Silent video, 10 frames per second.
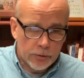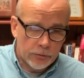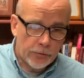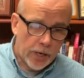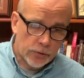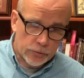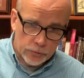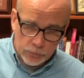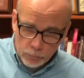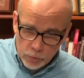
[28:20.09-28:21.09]
The
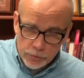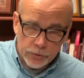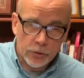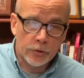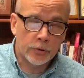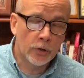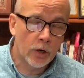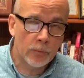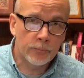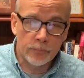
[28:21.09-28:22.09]
faster, the more you turn the
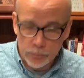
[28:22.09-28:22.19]
knob,